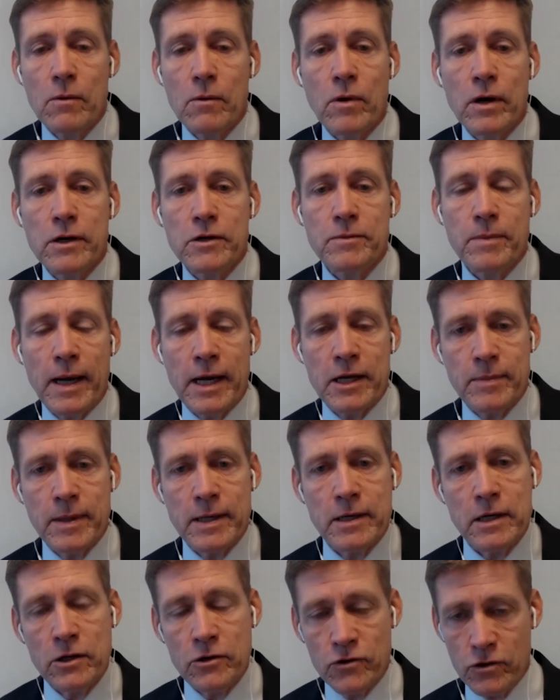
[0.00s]
One
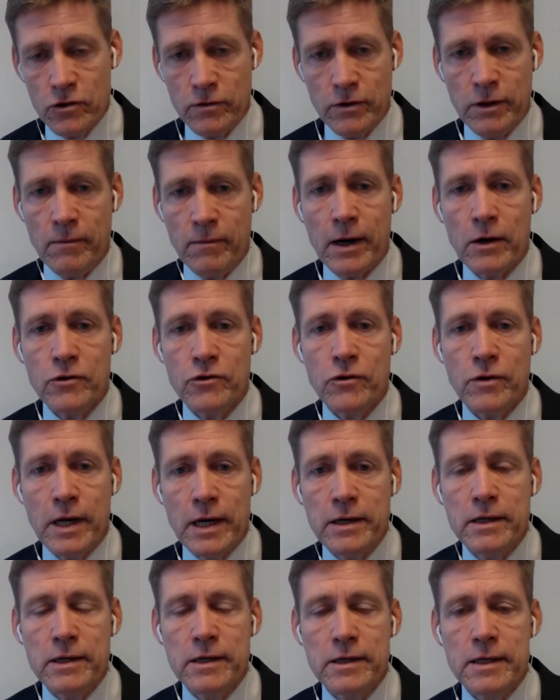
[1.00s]
aspect is toward the regulatory
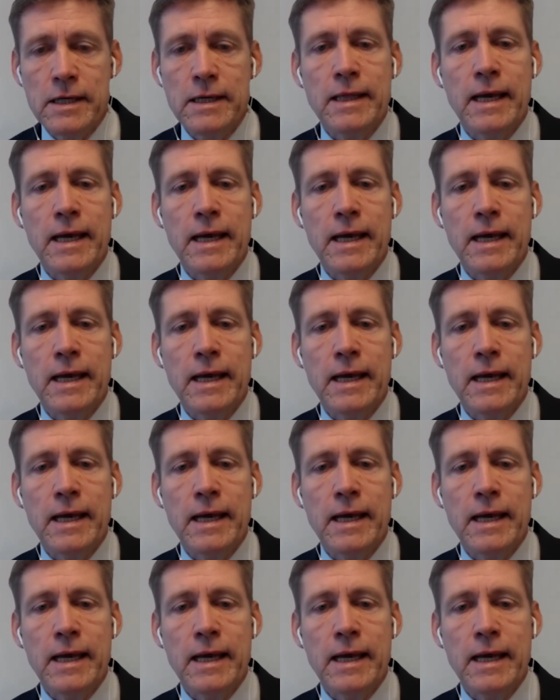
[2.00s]
agency.